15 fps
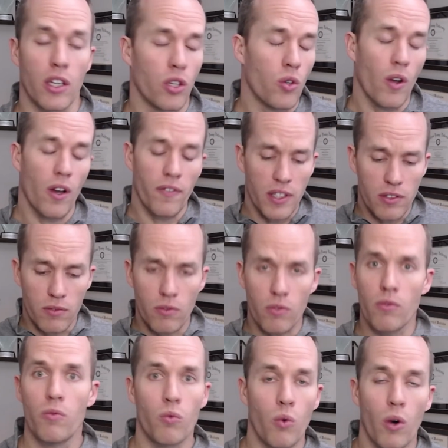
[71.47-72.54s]
You have this
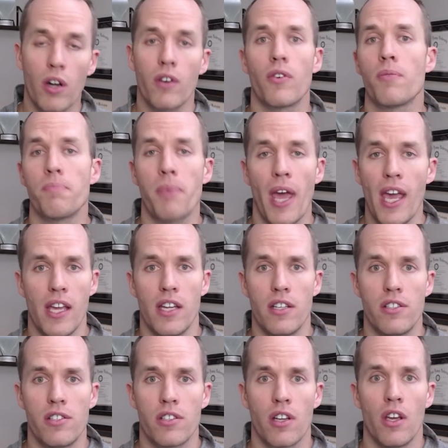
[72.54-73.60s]
wonderful
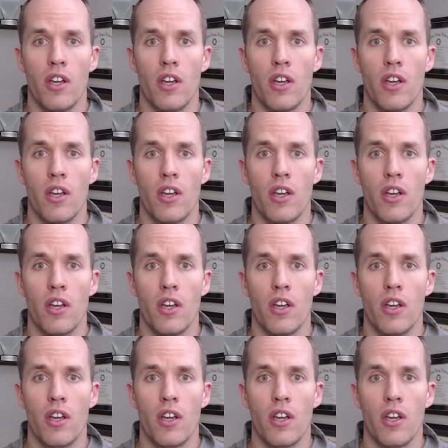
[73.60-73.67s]
page